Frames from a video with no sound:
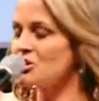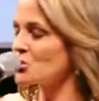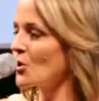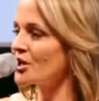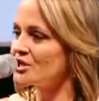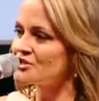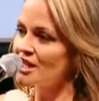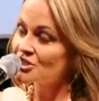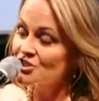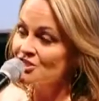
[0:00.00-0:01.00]
This
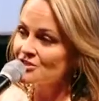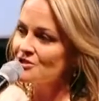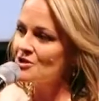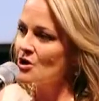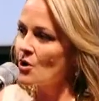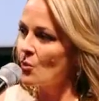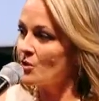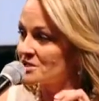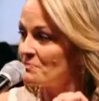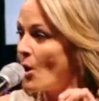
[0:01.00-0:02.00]
organization
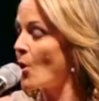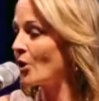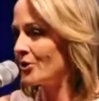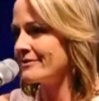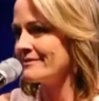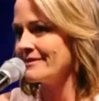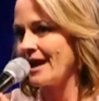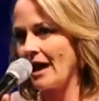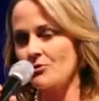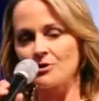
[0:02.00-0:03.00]
was born
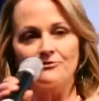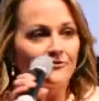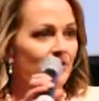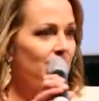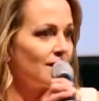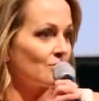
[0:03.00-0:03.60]
out of